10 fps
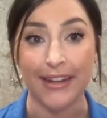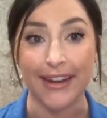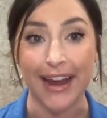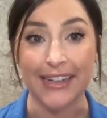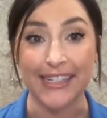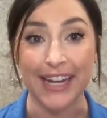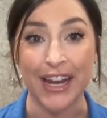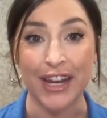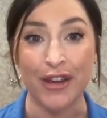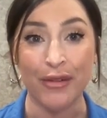Next,
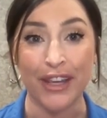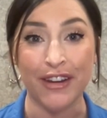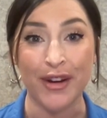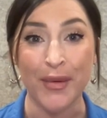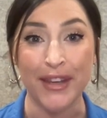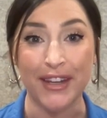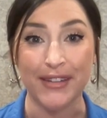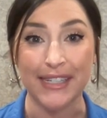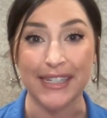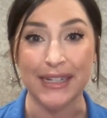a new Hxro
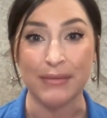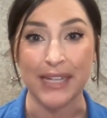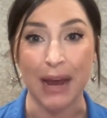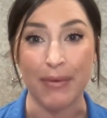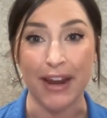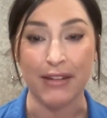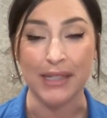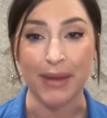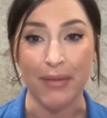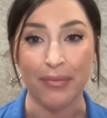ecosystem dApp
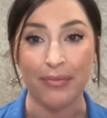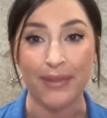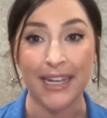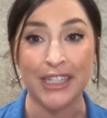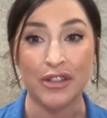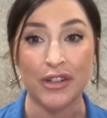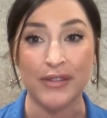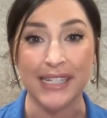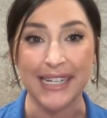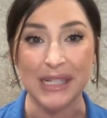announcement
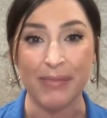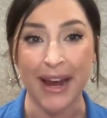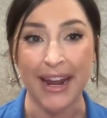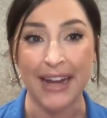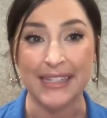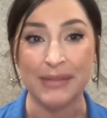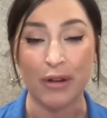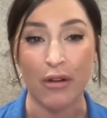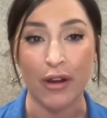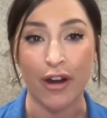introducing SPEDX
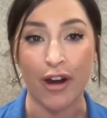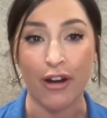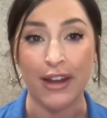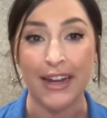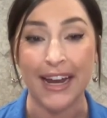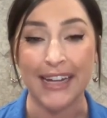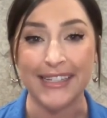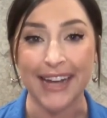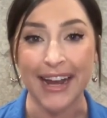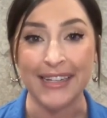protocol, a
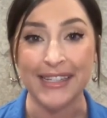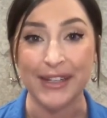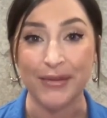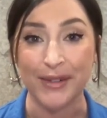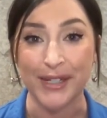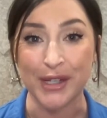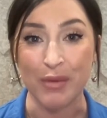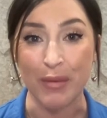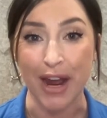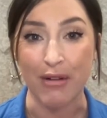DEX with
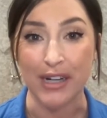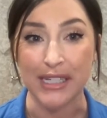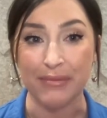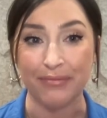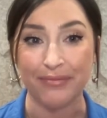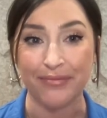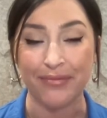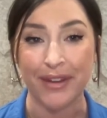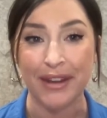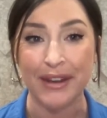superpowers.
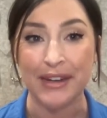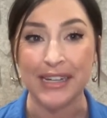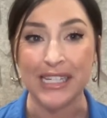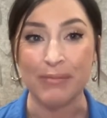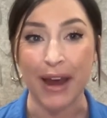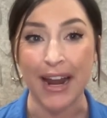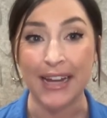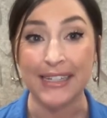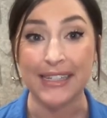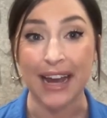
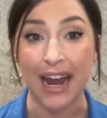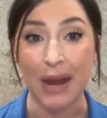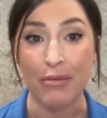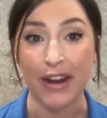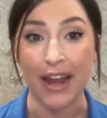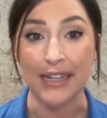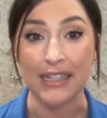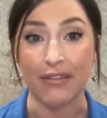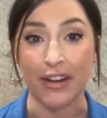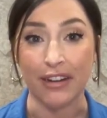SPEDX is a hybrid X
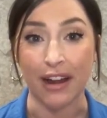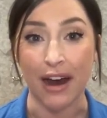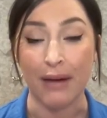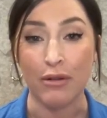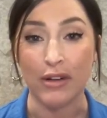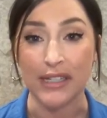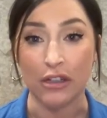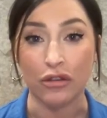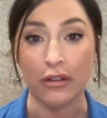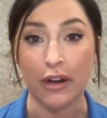of a CLOB or
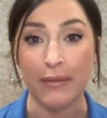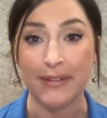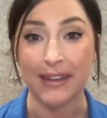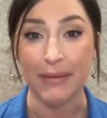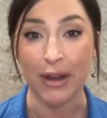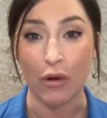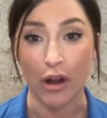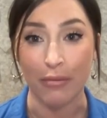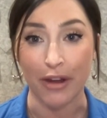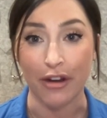central limit
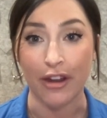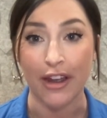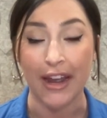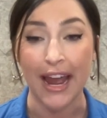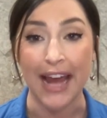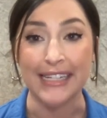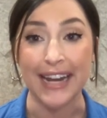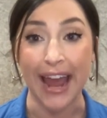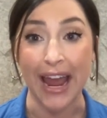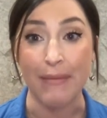order book and
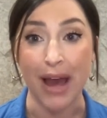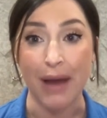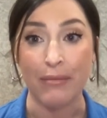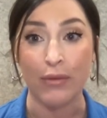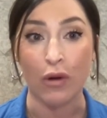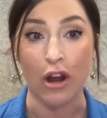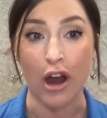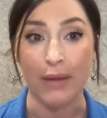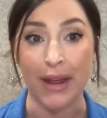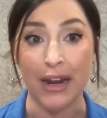an AMM or
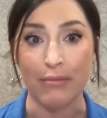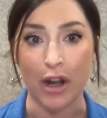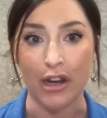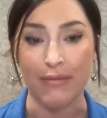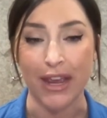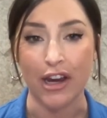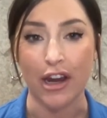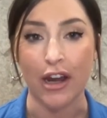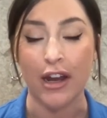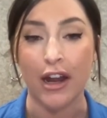automated market
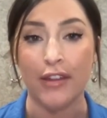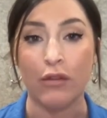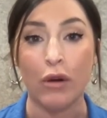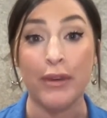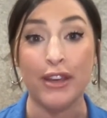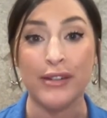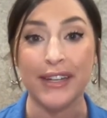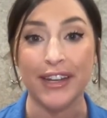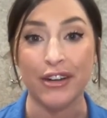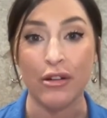maker that will be
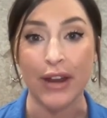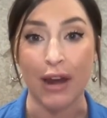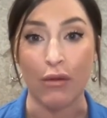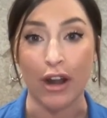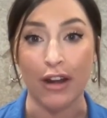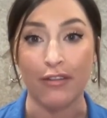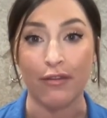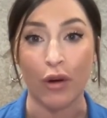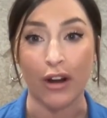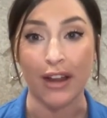using Hxro Network
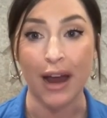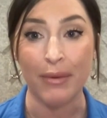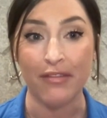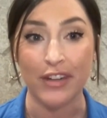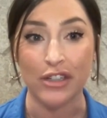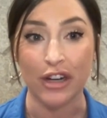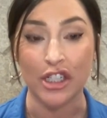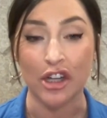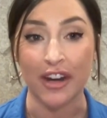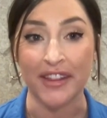for CLOB
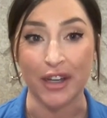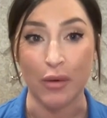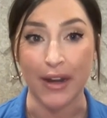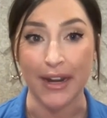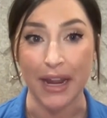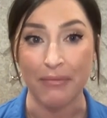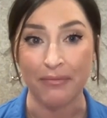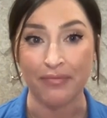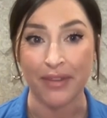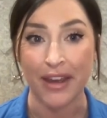infrastructure and liquidity.
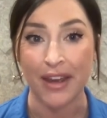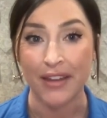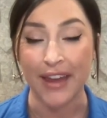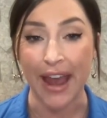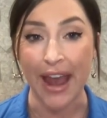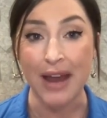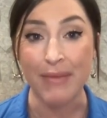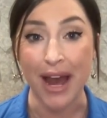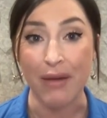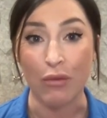The
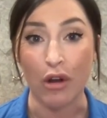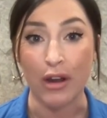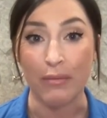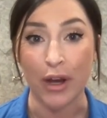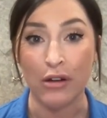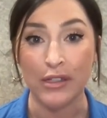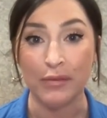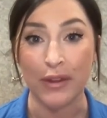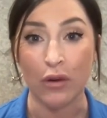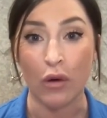AMM will compose
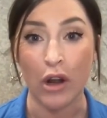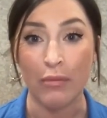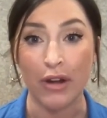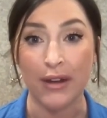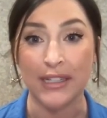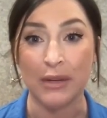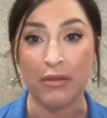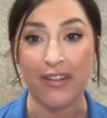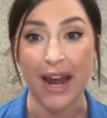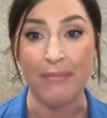with order book to
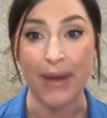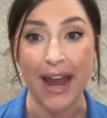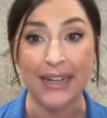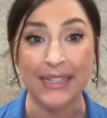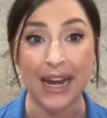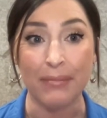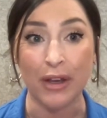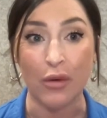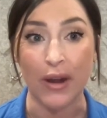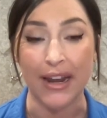provide backstop
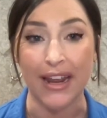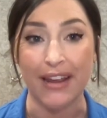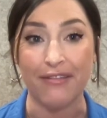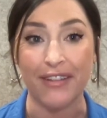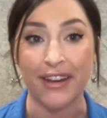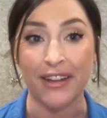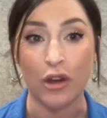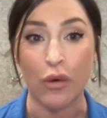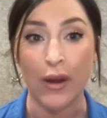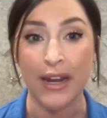liquidity via
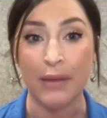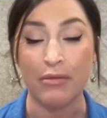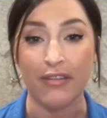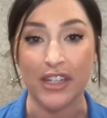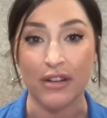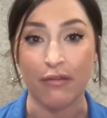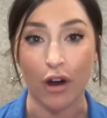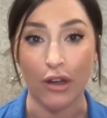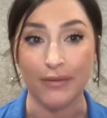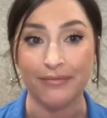liquidity provision
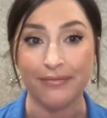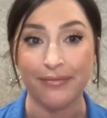vault.